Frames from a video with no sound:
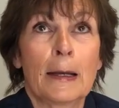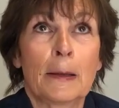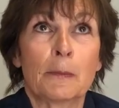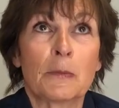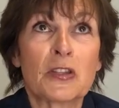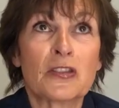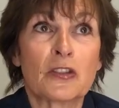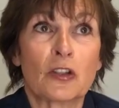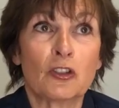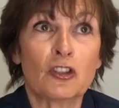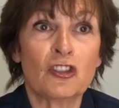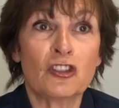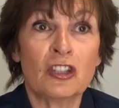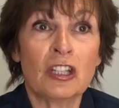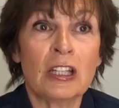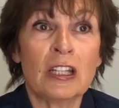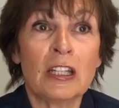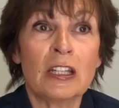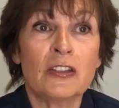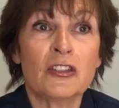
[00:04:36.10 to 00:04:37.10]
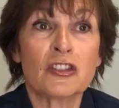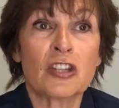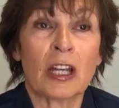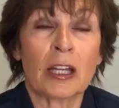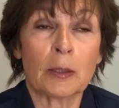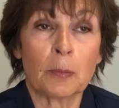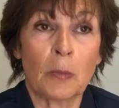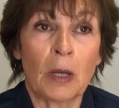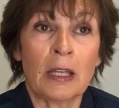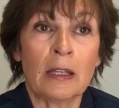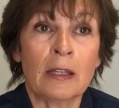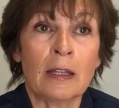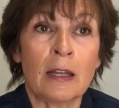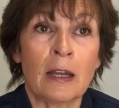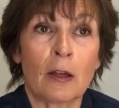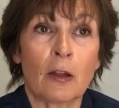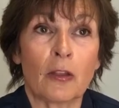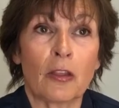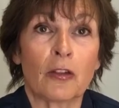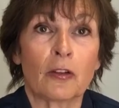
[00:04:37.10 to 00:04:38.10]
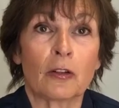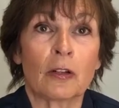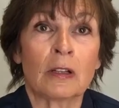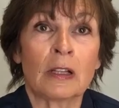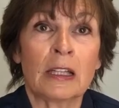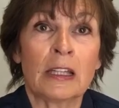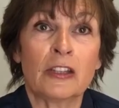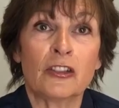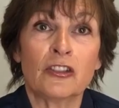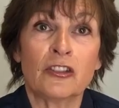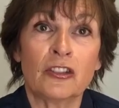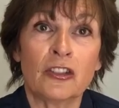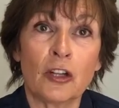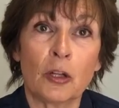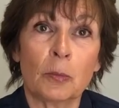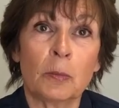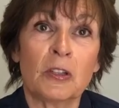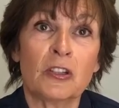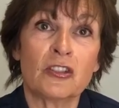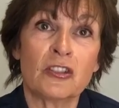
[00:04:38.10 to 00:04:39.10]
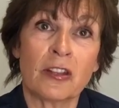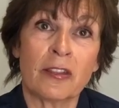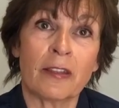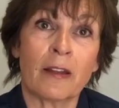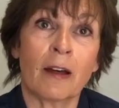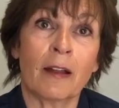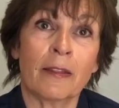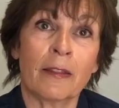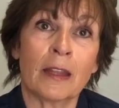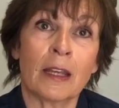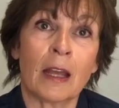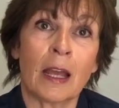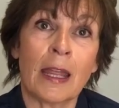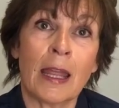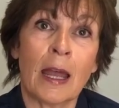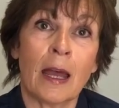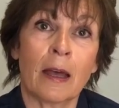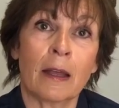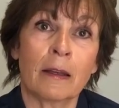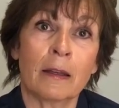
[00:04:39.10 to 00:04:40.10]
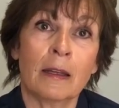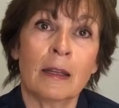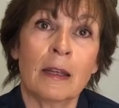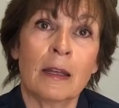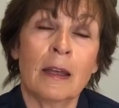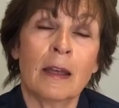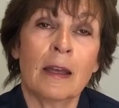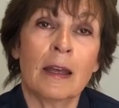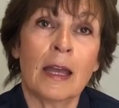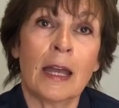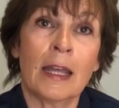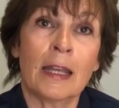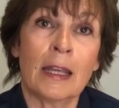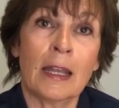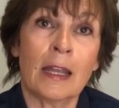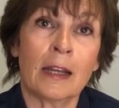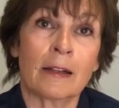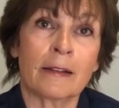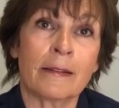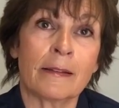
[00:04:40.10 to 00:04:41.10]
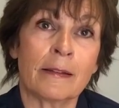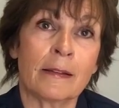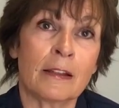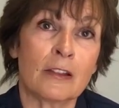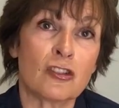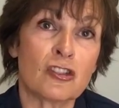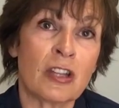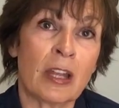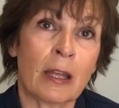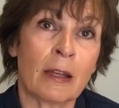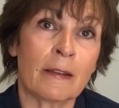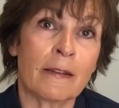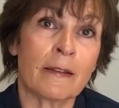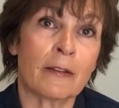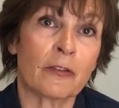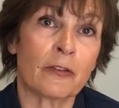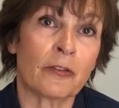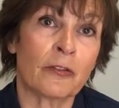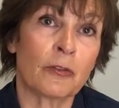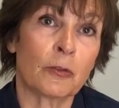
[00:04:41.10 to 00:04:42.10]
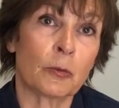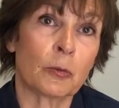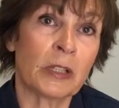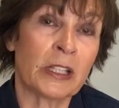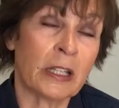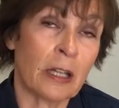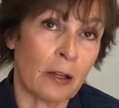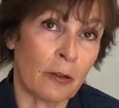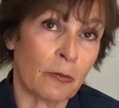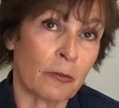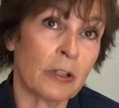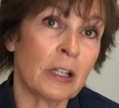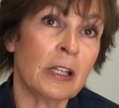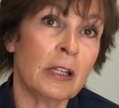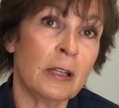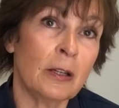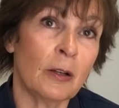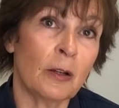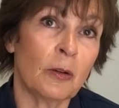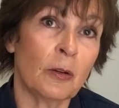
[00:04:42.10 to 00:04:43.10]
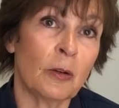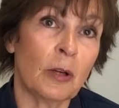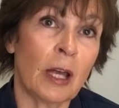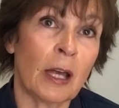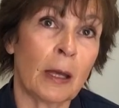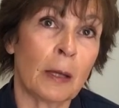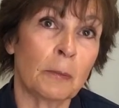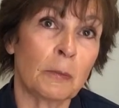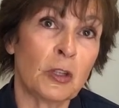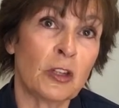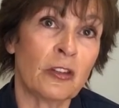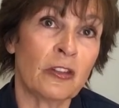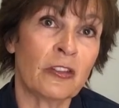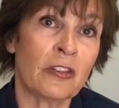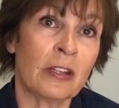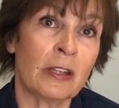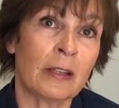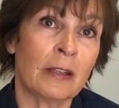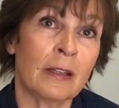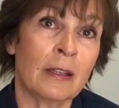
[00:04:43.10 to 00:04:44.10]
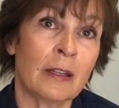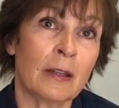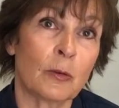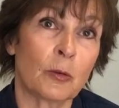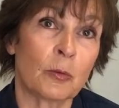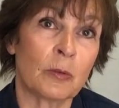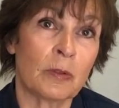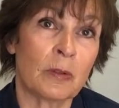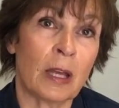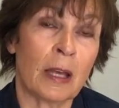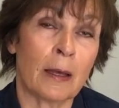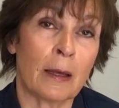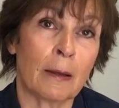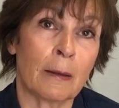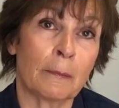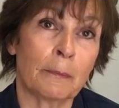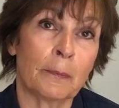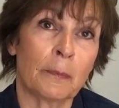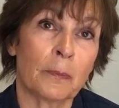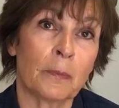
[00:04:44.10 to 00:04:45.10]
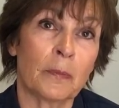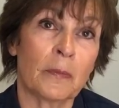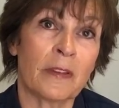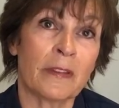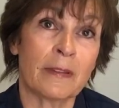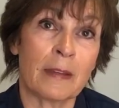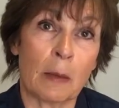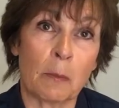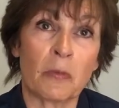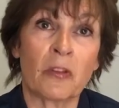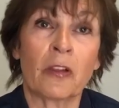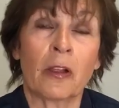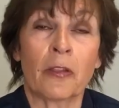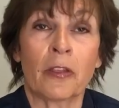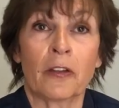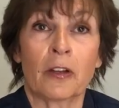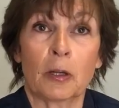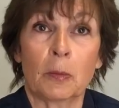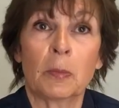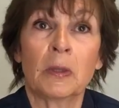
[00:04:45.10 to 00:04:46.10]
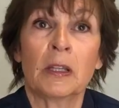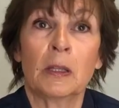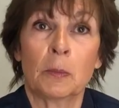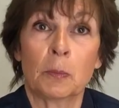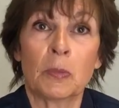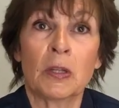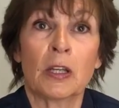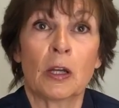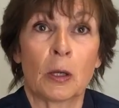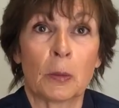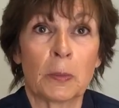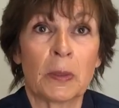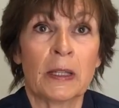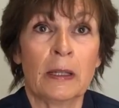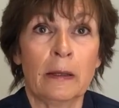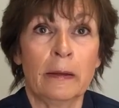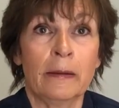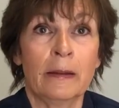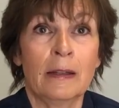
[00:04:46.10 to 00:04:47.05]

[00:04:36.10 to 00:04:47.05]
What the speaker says: So she checked my knee out thoroughly. She told me she thought that I had an excellent chance of recovery using stem cell therapy and PRP.